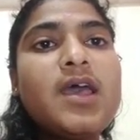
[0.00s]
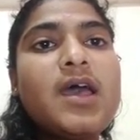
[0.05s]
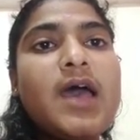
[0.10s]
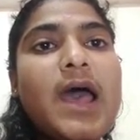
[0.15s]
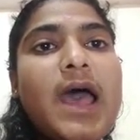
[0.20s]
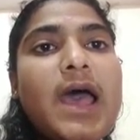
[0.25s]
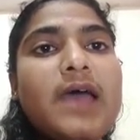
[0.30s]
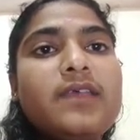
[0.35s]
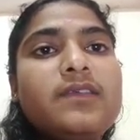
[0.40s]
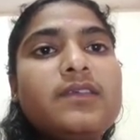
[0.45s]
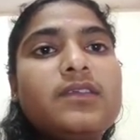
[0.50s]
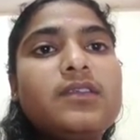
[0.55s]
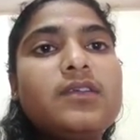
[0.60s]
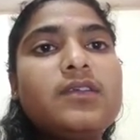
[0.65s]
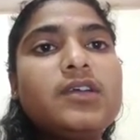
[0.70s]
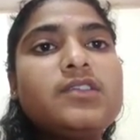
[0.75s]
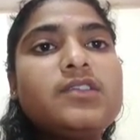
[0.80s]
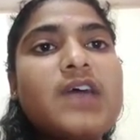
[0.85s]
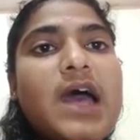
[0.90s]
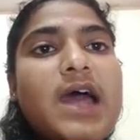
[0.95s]
As
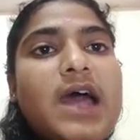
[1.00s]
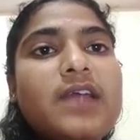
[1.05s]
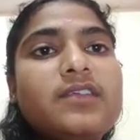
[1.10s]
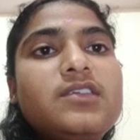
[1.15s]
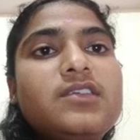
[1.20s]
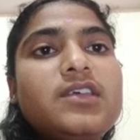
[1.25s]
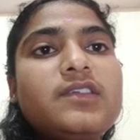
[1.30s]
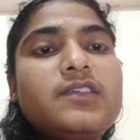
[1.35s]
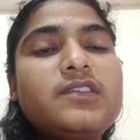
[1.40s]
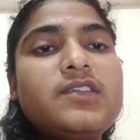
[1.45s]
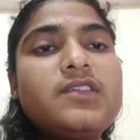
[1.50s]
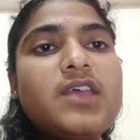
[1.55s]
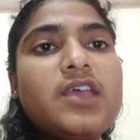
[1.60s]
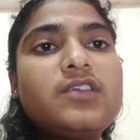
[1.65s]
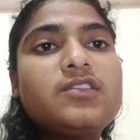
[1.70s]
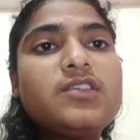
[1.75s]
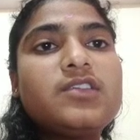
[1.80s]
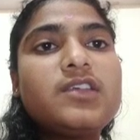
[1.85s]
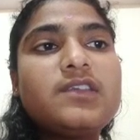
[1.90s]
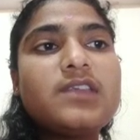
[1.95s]
the charging
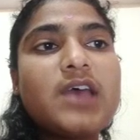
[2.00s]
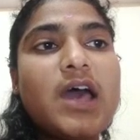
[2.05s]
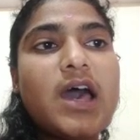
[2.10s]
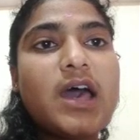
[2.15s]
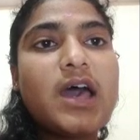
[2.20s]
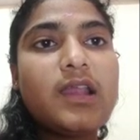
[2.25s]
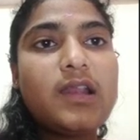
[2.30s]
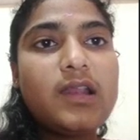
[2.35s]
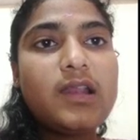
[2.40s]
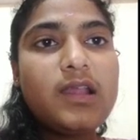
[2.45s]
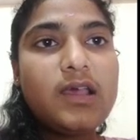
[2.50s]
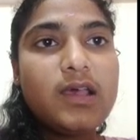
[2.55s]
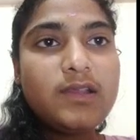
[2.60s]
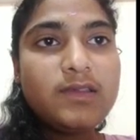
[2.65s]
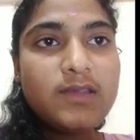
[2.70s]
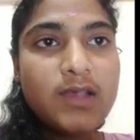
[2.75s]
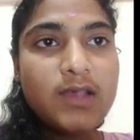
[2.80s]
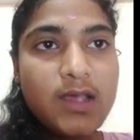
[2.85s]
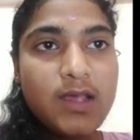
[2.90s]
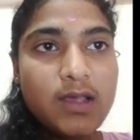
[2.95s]
stations are
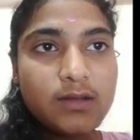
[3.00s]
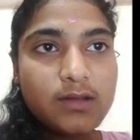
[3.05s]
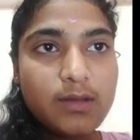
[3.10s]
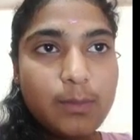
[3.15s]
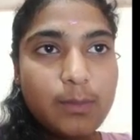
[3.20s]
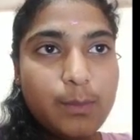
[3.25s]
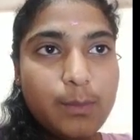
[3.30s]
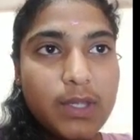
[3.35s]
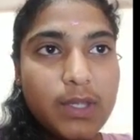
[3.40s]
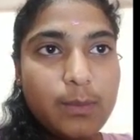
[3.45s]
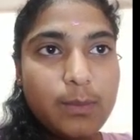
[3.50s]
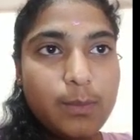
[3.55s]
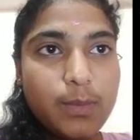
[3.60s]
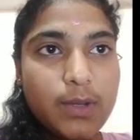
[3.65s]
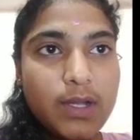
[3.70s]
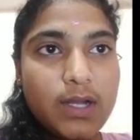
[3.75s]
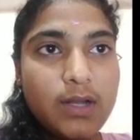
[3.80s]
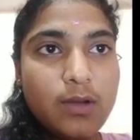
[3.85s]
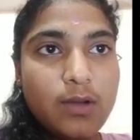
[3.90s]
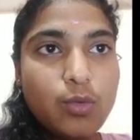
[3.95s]
less, the
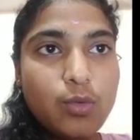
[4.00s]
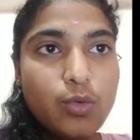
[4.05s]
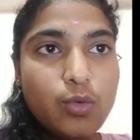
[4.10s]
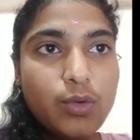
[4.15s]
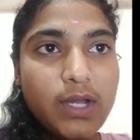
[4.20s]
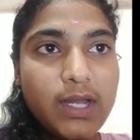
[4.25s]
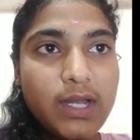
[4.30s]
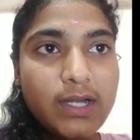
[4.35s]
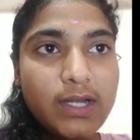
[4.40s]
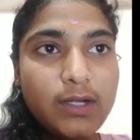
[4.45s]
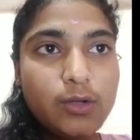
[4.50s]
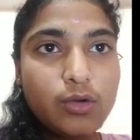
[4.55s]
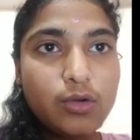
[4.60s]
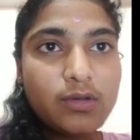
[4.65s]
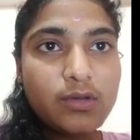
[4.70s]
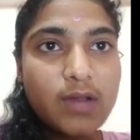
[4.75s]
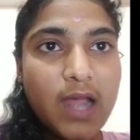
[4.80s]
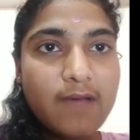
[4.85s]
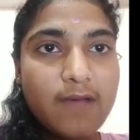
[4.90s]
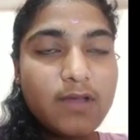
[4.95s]
people who need to
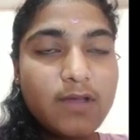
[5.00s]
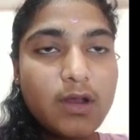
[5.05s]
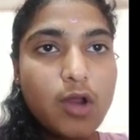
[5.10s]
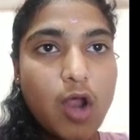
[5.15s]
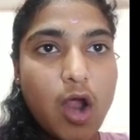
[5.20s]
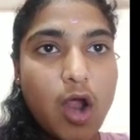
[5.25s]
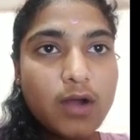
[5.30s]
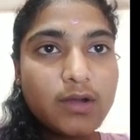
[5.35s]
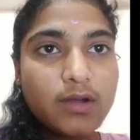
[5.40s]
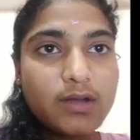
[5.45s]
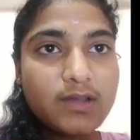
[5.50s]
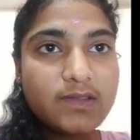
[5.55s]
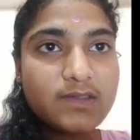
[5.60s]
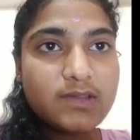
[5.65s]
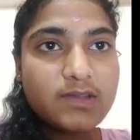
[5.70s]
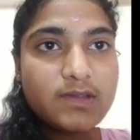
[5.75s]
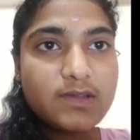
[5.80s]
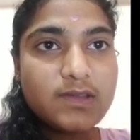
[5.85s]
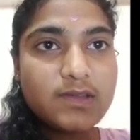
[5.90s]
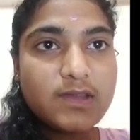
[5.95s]
travel long
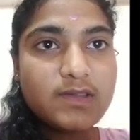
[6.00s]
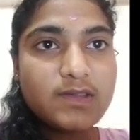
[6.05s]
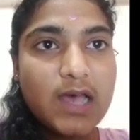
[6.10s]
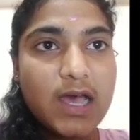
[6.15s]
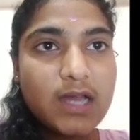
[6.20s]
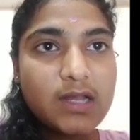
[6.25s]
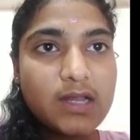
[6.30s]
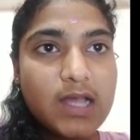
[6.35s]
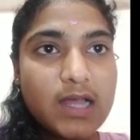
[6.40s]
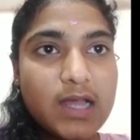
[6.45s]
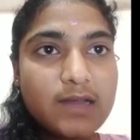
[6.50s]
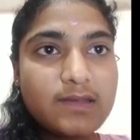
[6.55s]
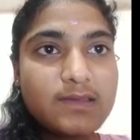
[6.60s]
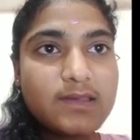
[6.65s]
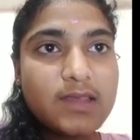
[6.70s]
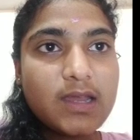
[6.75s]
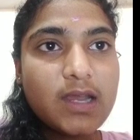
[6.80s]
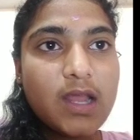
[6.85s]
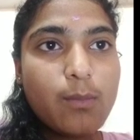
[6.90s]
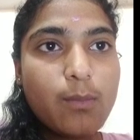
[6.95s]
distances are
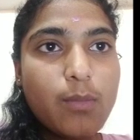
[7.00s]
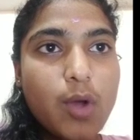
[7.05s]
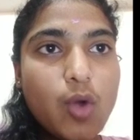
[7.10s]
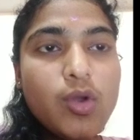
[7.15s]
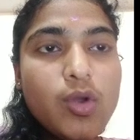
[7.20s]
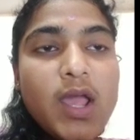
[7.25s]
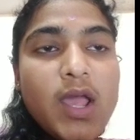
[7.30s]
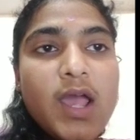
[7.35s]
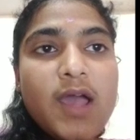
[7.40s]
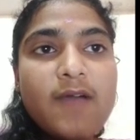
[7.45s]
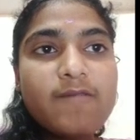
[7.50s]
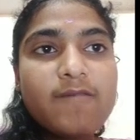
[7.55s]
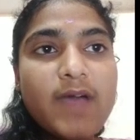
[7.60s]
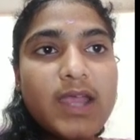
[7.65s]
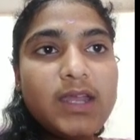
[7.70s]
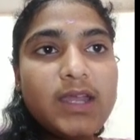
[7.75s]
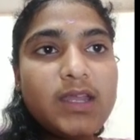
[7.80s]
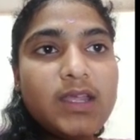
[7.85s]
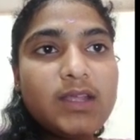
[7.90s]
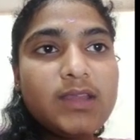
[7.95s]
concerned about
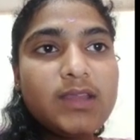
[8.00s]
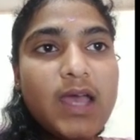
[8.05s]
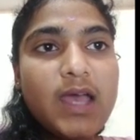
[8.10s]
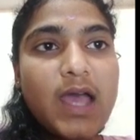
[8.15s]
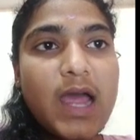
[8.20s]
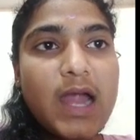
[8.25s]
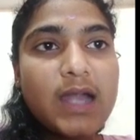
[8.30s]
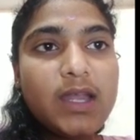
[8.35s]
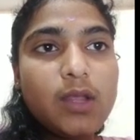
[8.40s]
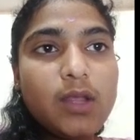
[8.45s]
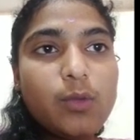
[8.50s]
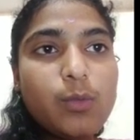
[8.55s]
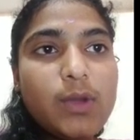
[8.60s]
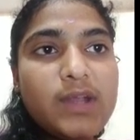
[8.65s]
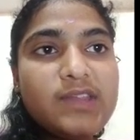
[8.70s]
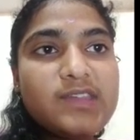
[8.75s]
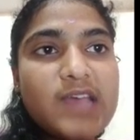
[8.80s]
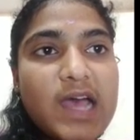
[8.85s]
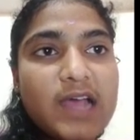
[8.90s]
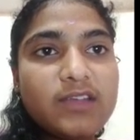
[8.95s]
finding the
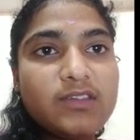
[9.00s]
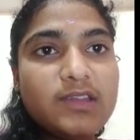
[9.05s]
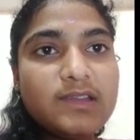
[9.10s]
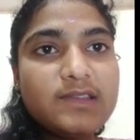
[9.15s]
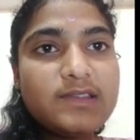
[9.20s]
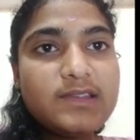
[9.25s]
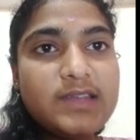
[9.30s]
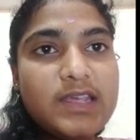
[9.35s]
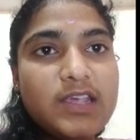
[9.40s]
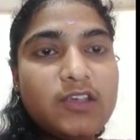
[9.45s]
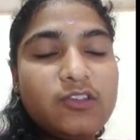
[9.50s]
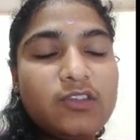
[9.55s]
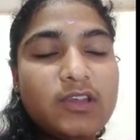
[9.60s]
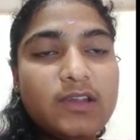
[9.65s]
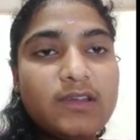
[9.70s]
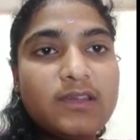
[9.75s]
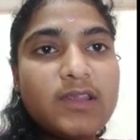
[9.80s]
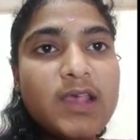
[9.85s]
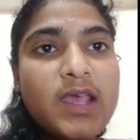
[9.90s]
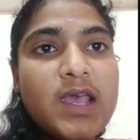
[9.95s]
adequate charging
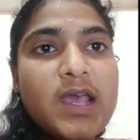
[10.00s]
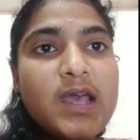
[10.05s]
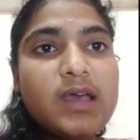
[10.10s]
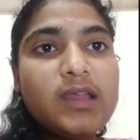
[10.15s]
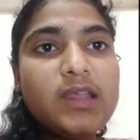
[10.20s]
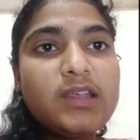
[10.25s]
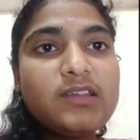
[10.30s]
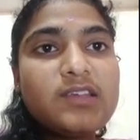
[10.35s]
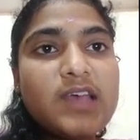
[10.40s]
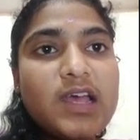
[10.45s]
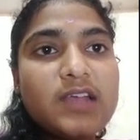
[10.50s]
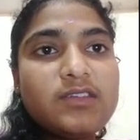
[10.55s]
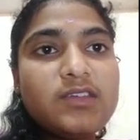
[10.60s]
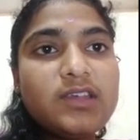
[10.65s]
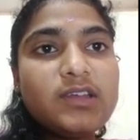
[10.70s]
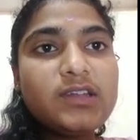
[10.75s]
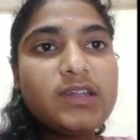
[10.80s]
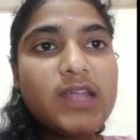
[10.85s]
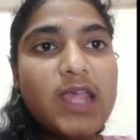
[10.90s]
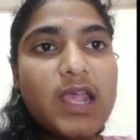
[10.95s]
stations.
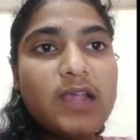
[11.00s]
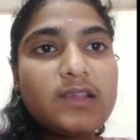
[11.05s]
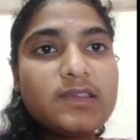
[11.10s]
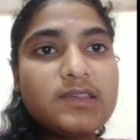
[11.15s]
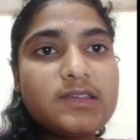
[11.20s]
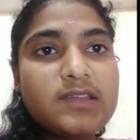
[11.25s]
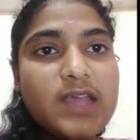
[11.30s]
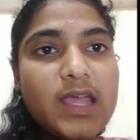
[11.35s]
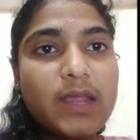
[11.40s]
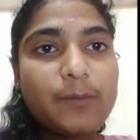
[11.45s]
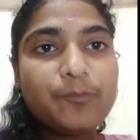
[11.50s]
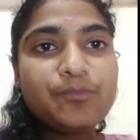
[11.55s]
Recharging takes time,